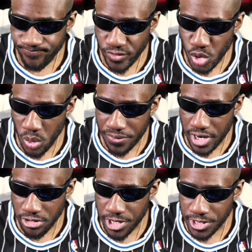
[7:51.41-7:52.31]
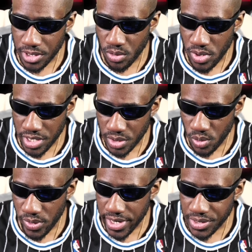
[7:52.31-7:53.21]
That's what I find crazy. Where's
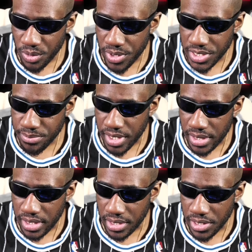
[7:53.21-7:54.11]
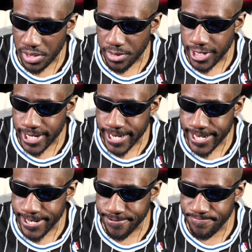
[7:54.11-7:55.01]
where's where's my thing here, man?
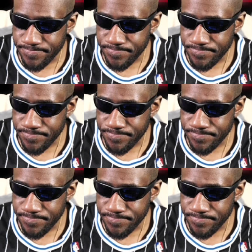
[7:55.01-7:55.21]
Um,